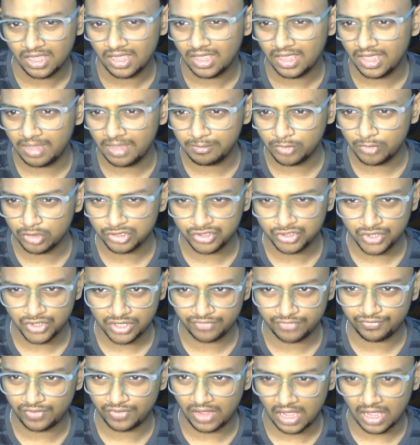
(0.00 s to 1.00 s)
I'm not sure
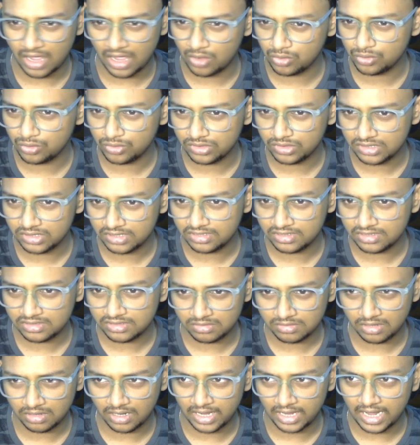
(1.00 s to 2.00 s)
if how good this is,
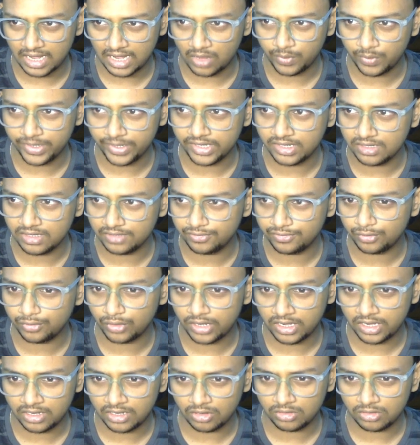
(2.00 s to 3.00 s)
allowing d4
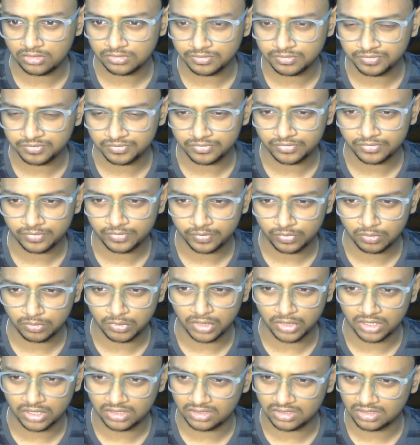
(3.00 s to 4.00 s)
and all,
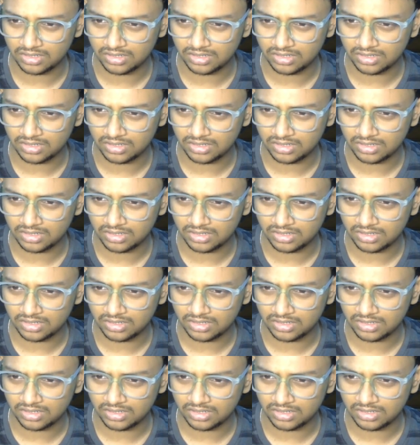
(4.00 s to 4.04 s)
but